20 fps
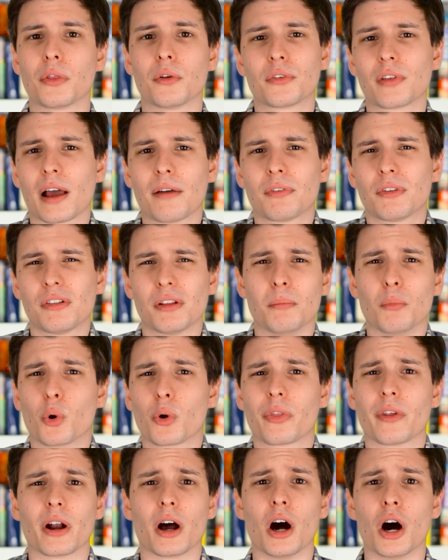there's obviously
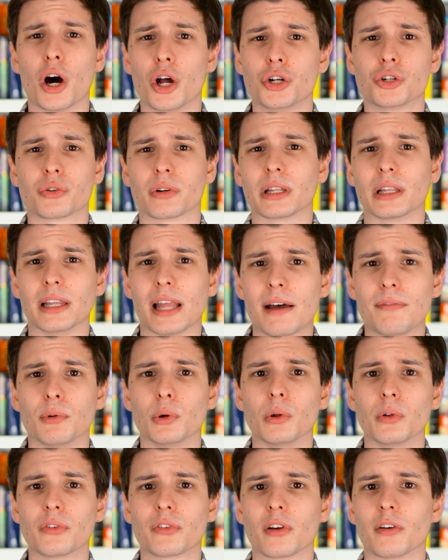more than 100
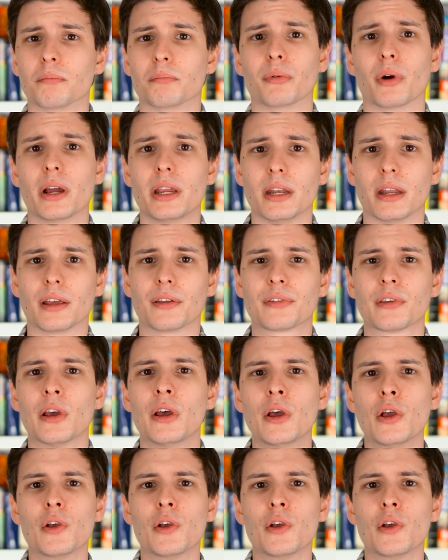levels of brightness.